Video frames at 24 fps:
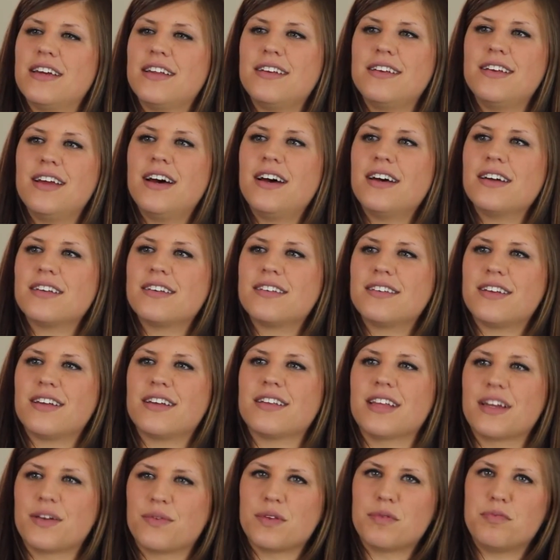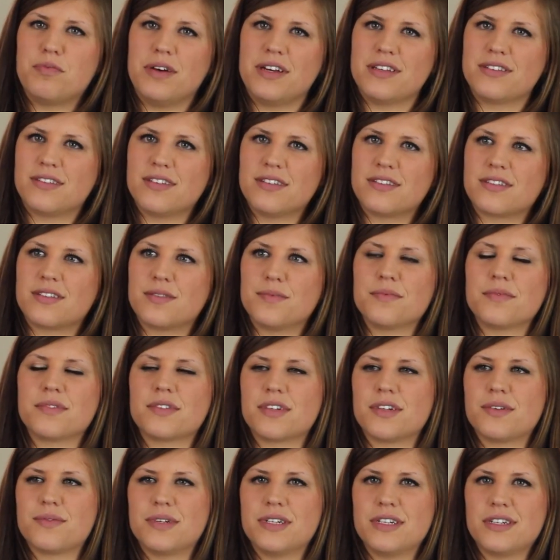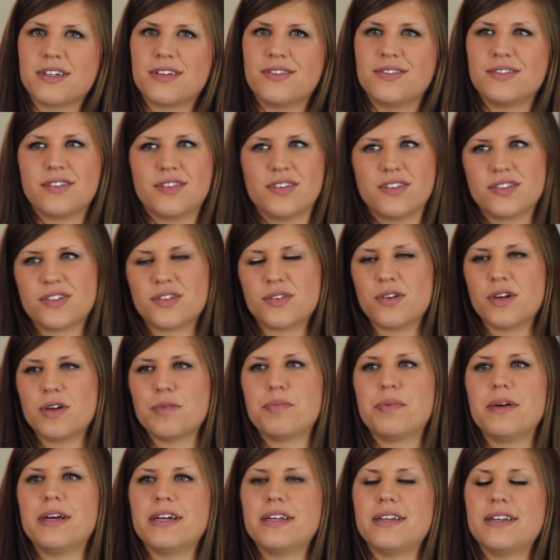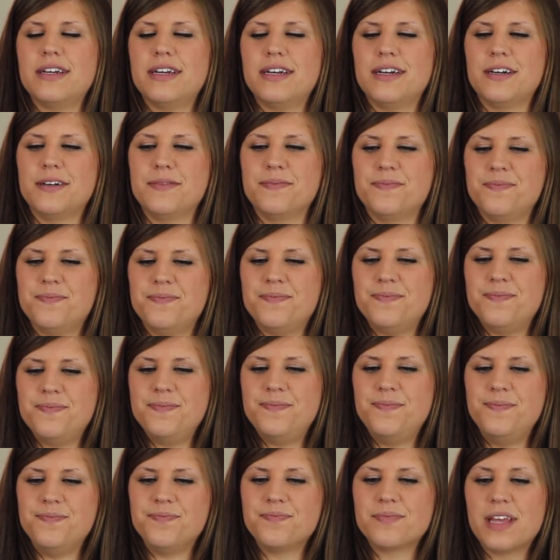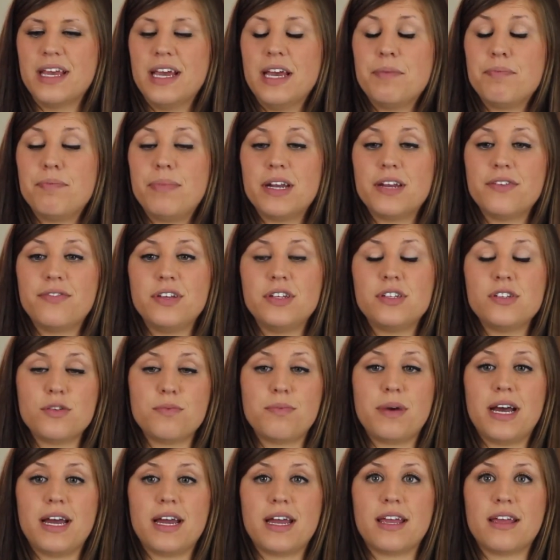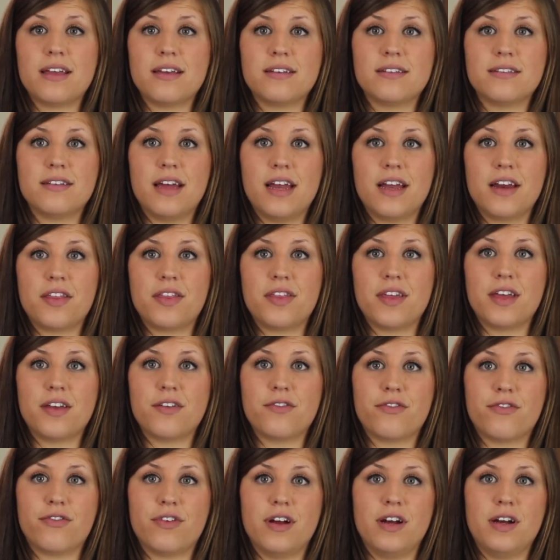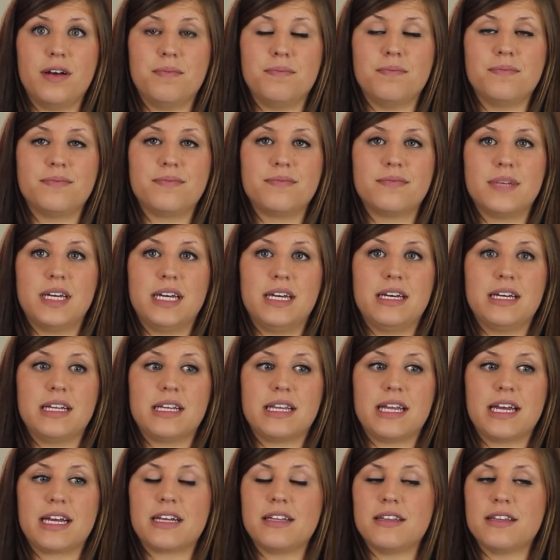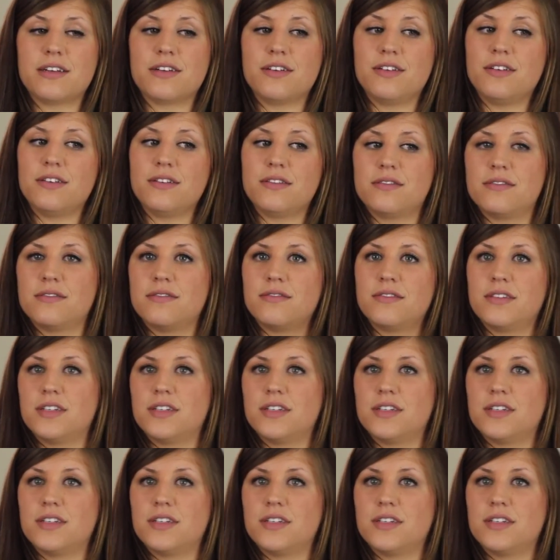not like with bus systems or when you're going to the store, but but if you do buy anything from like a little